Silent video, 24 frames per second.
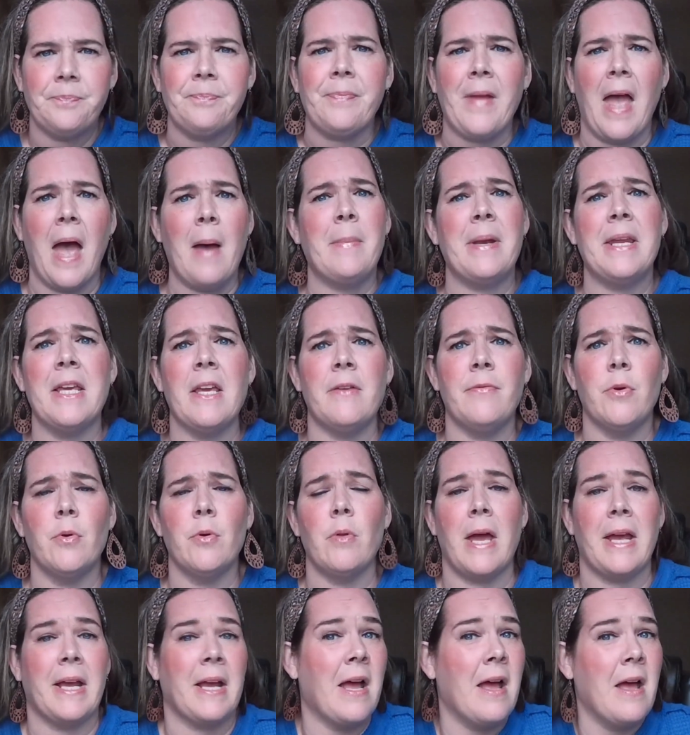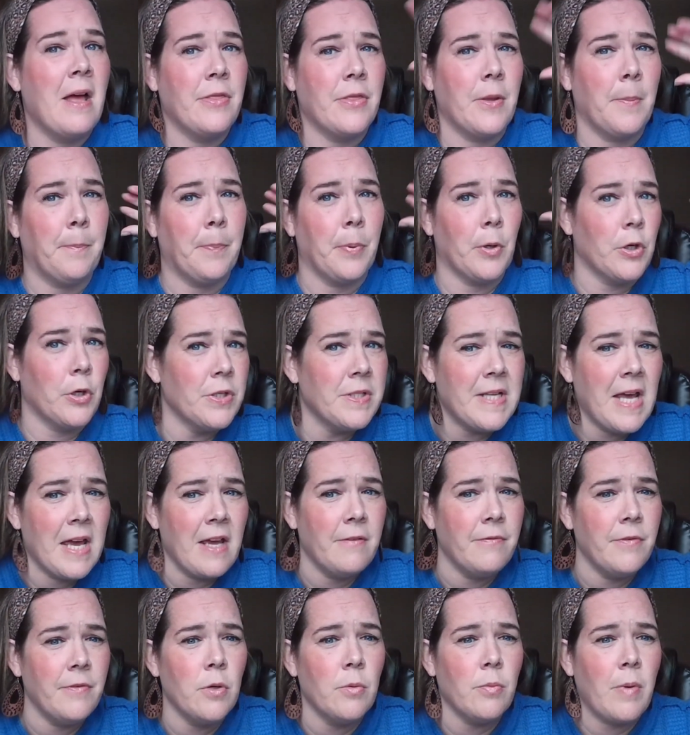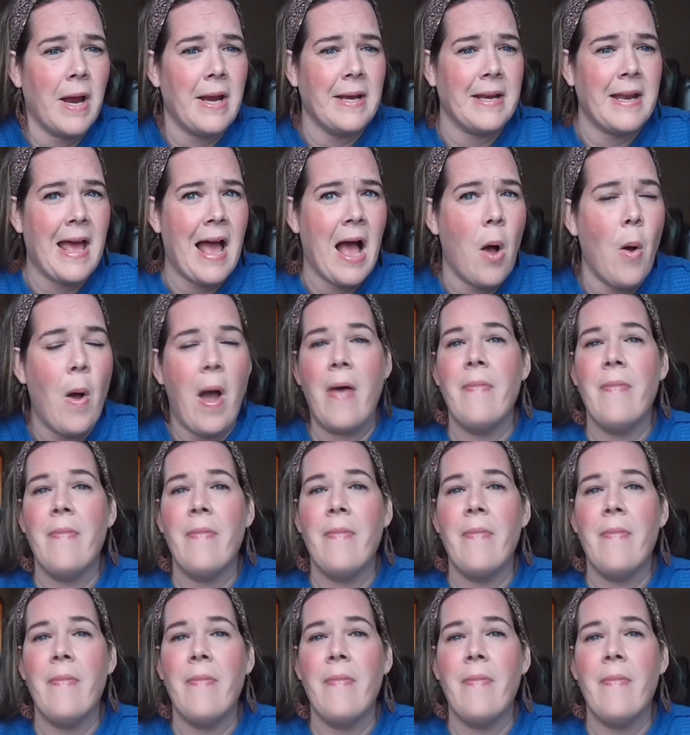I'm going to give you like the bird's eye view right now,